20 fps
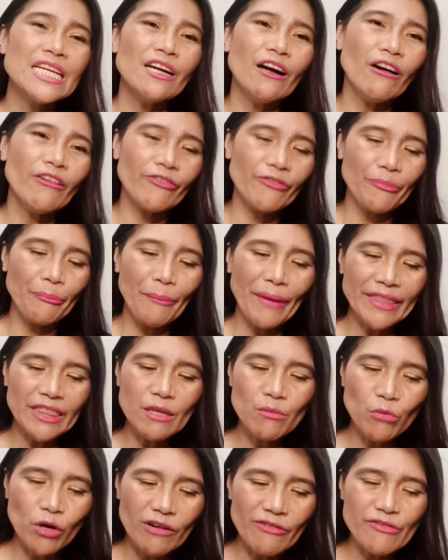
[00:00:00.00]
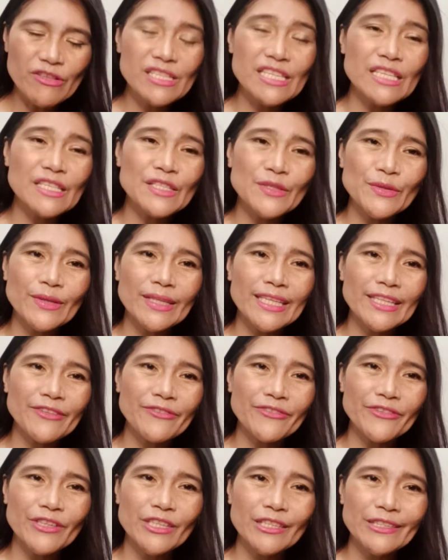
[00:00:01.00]
of metamorphosing students
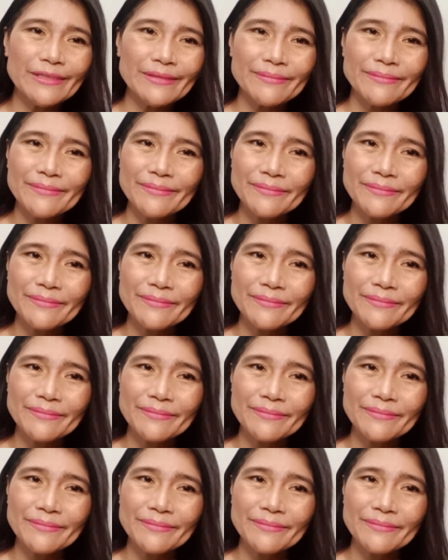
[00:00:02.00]
from